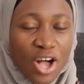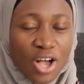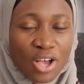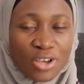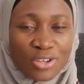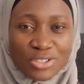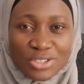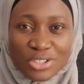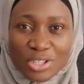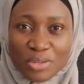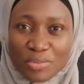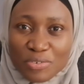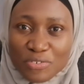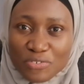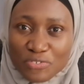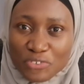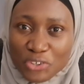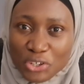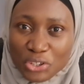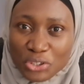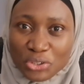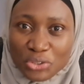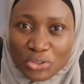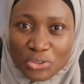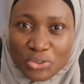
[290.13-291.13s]
Also,
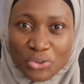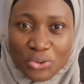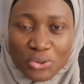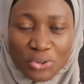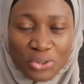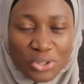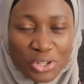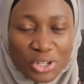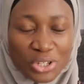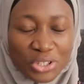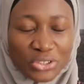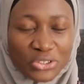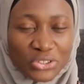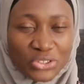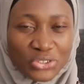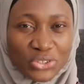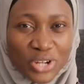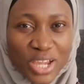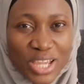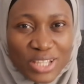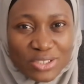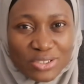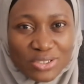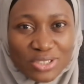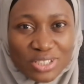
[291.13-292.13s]
before you go,
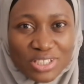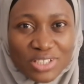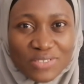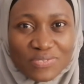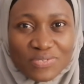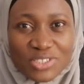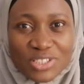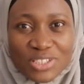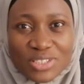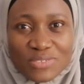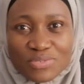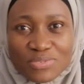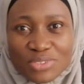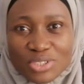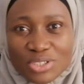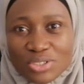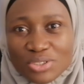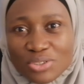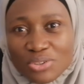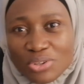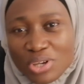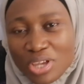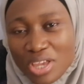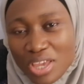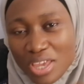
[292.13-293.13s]
try to give this
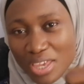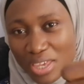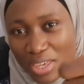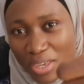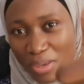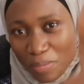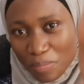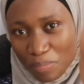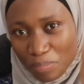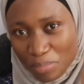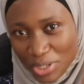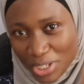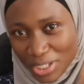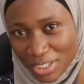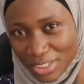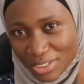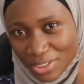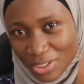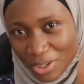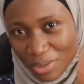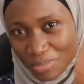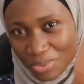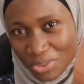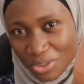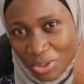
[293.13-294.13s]
video a big
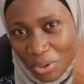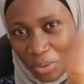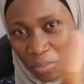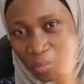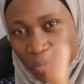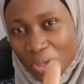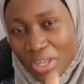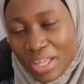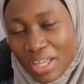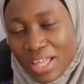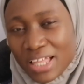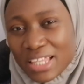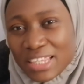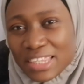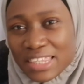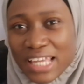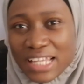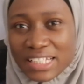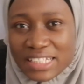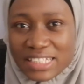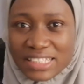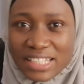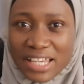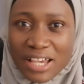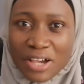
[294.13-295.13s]
thumbs up.
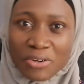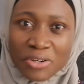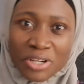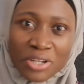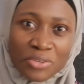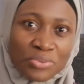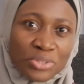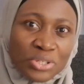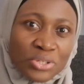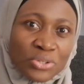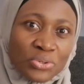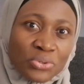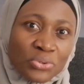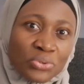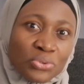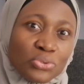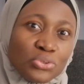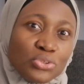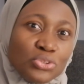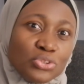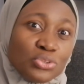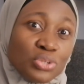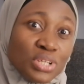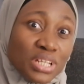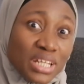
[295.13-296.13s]
That is how I will
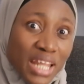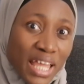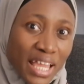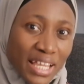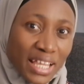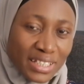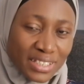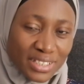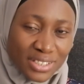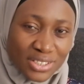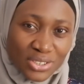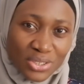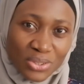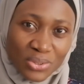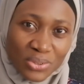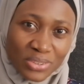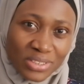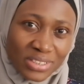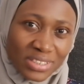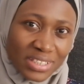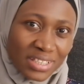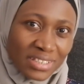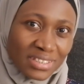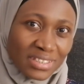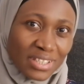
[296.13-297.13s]
know you like this
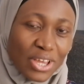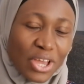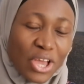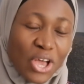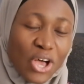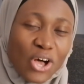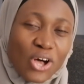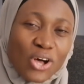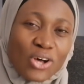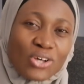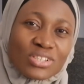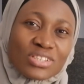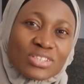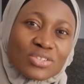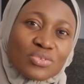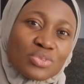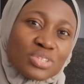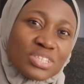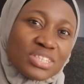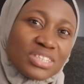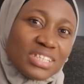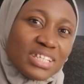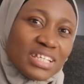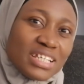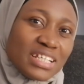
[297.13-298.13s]
content. Until
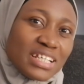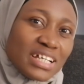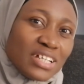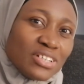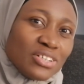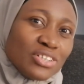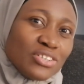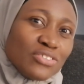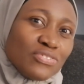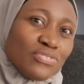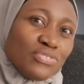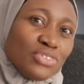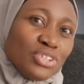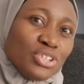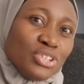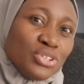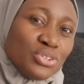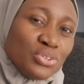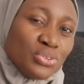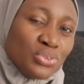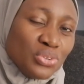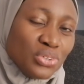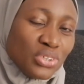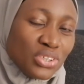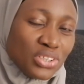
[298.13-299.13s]
we see in another
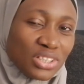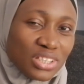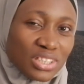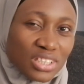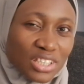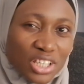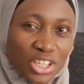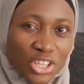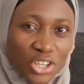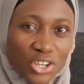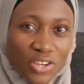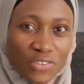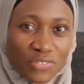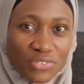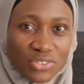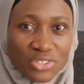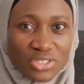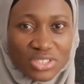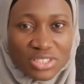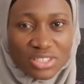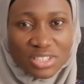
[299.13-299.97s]
video, take care of